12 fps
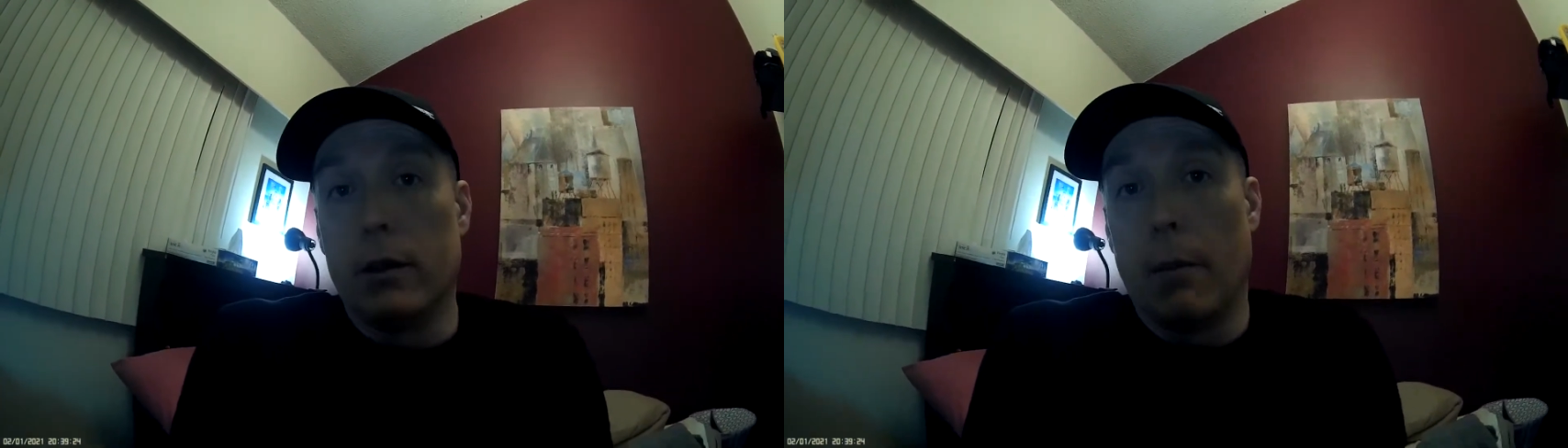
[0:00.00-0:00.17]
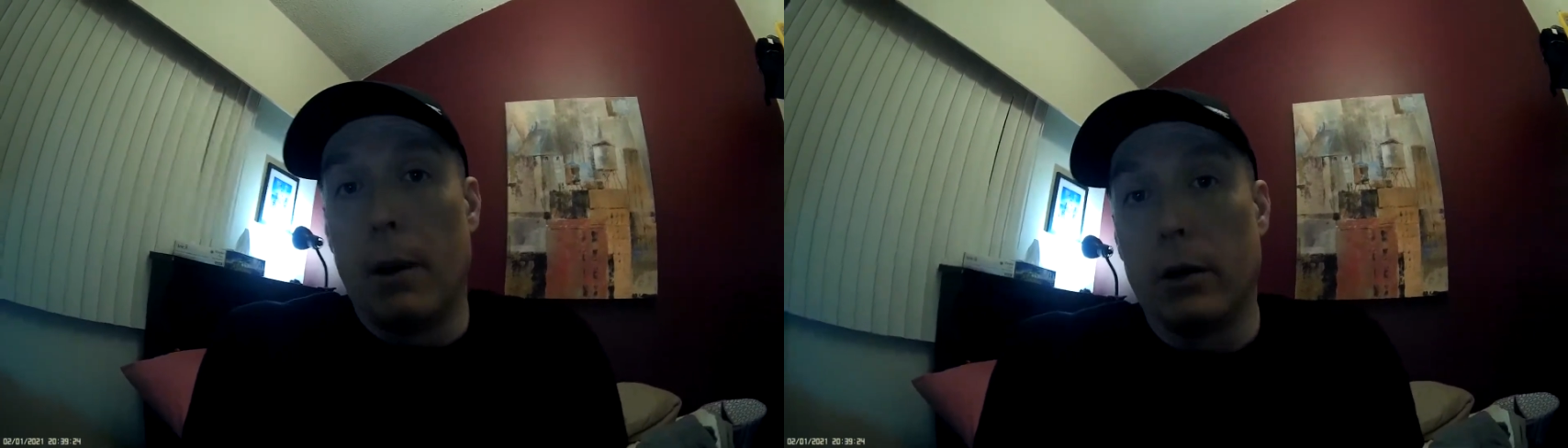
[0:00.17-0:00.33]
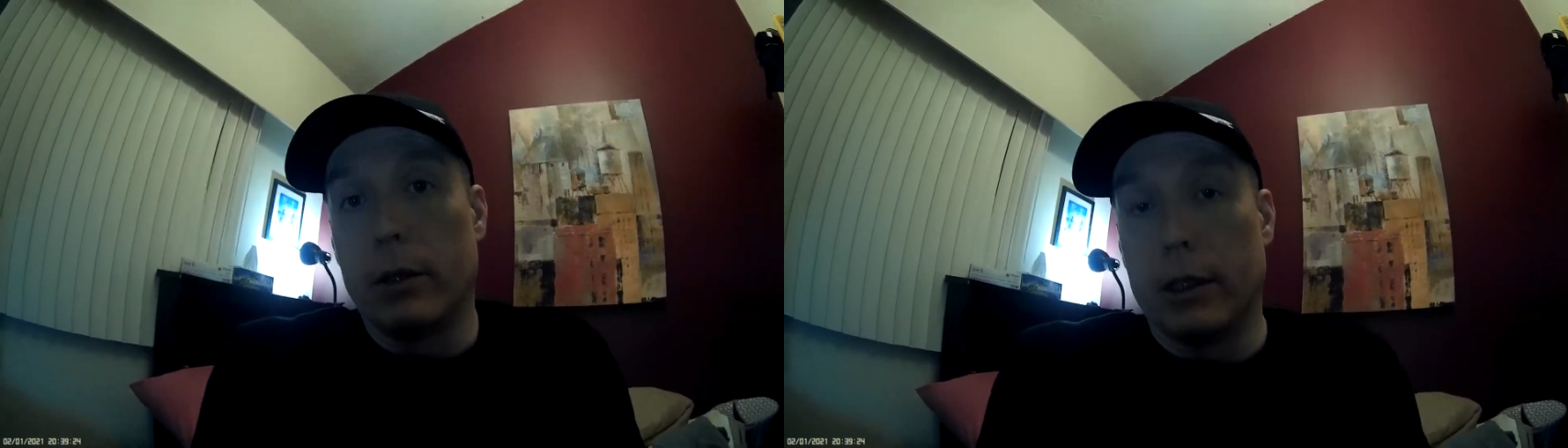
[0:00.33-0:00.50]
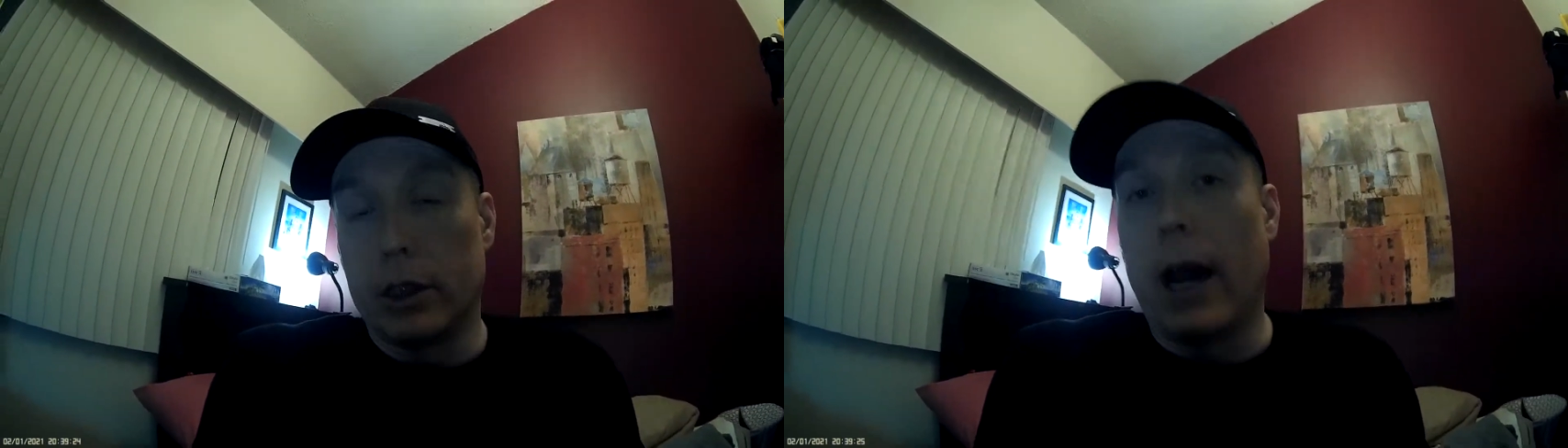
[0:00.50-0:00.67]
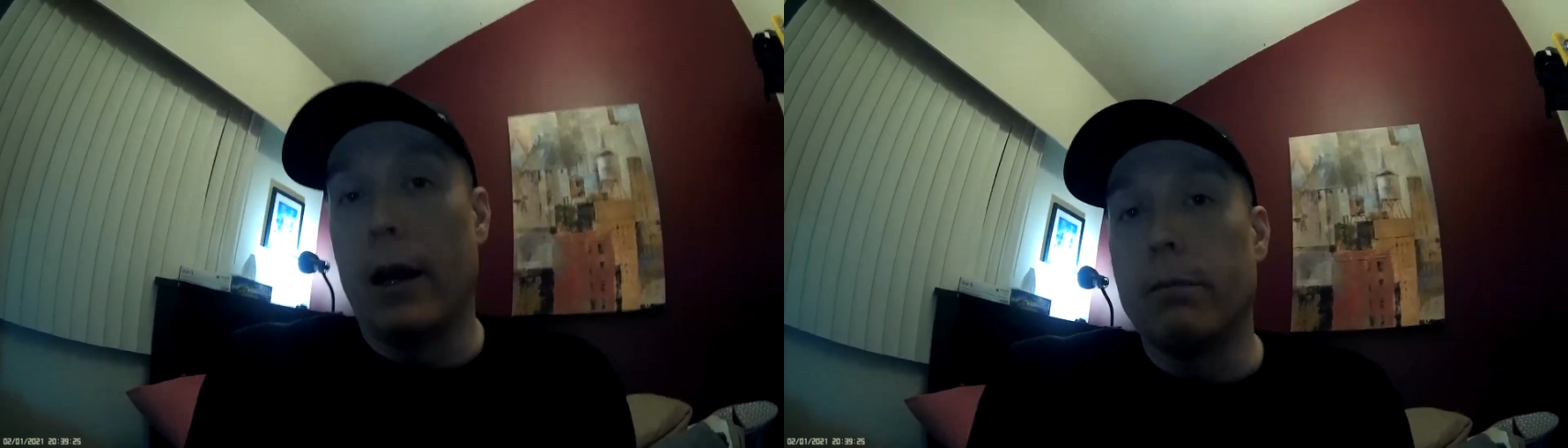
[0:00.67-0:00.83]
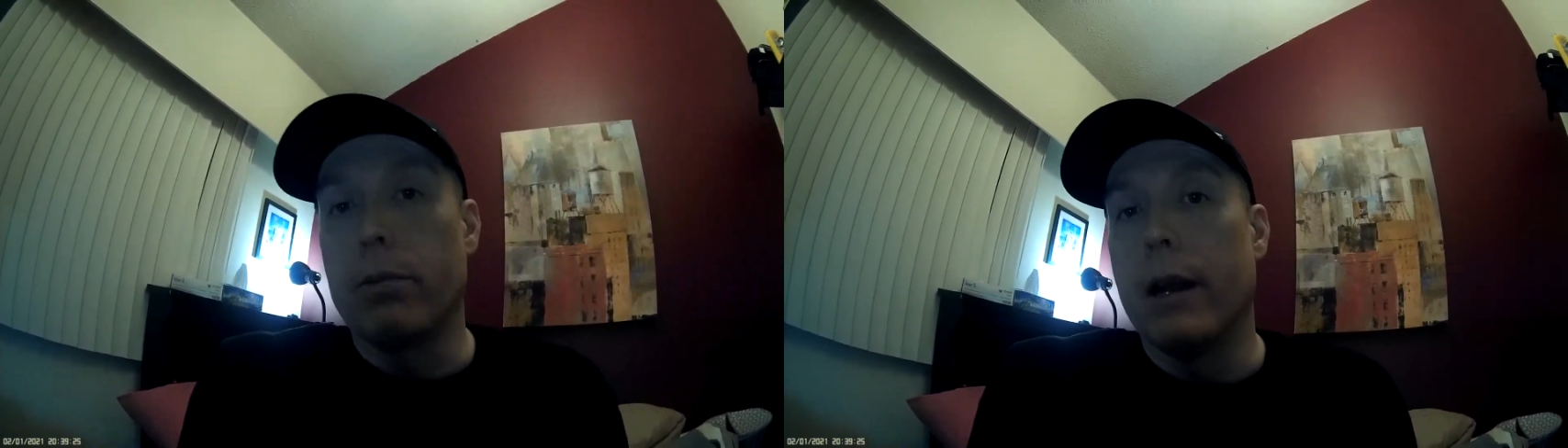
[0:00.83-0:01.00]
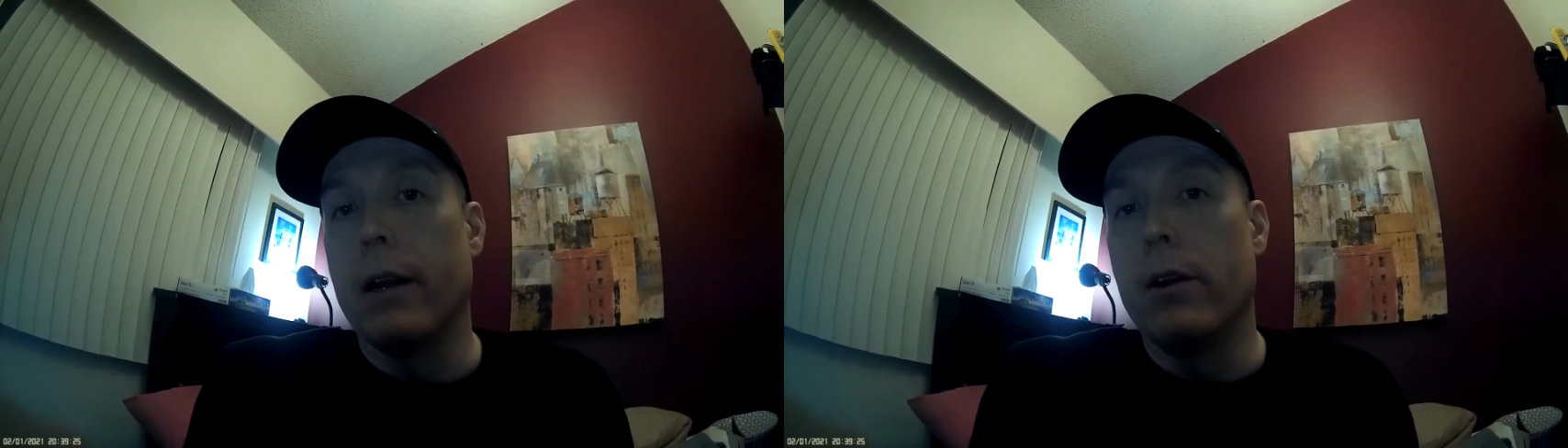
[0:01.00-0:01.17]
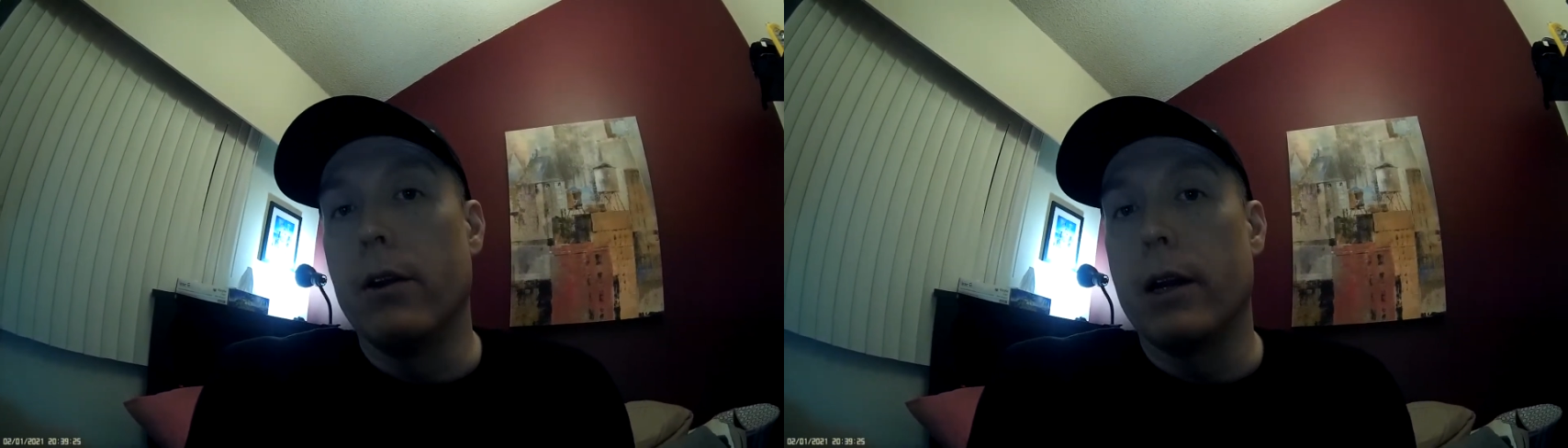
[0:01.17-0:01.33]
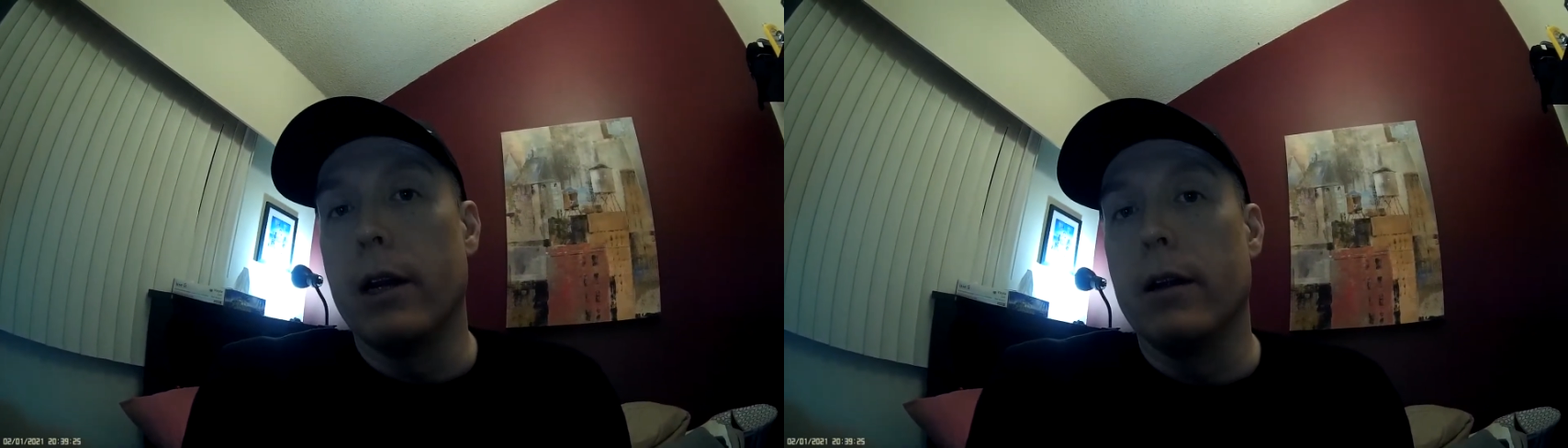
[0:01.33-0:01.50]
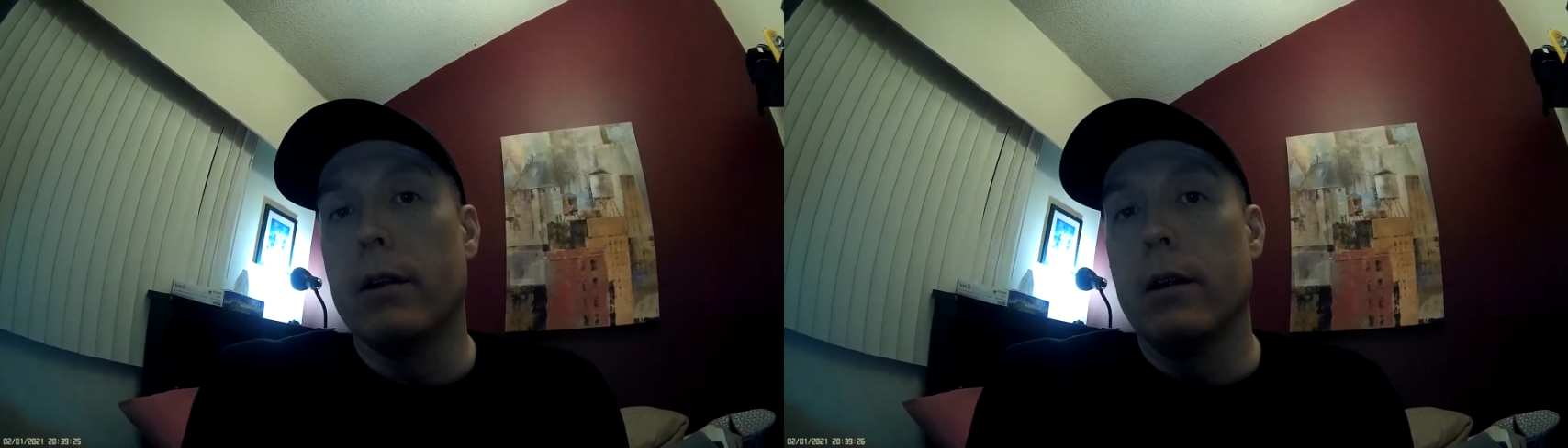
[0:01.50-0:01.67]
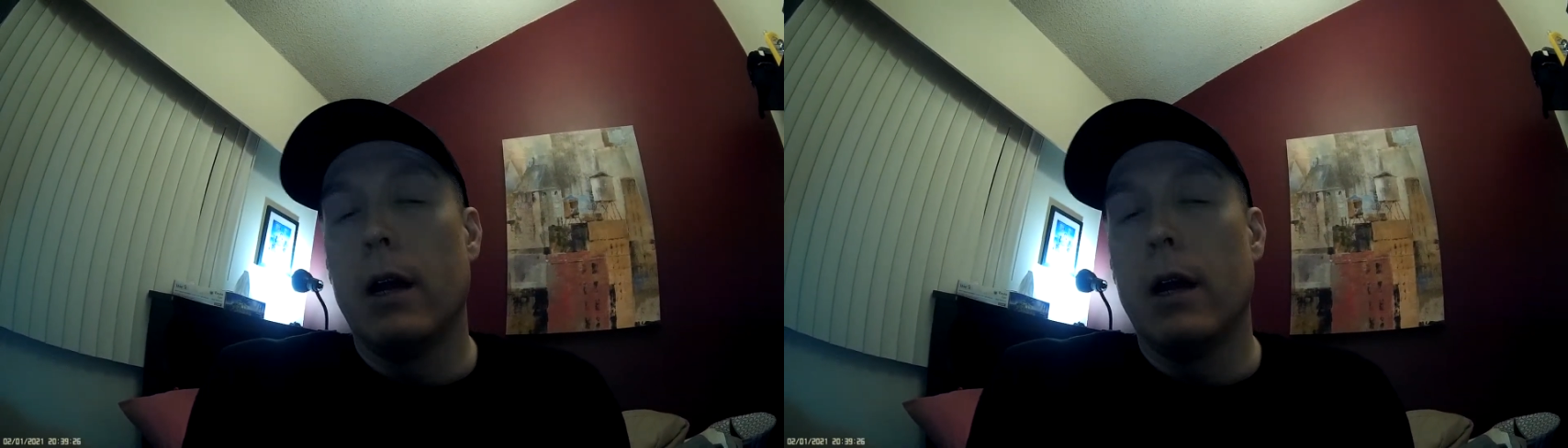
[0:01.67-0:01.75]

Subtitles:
about the child predator here,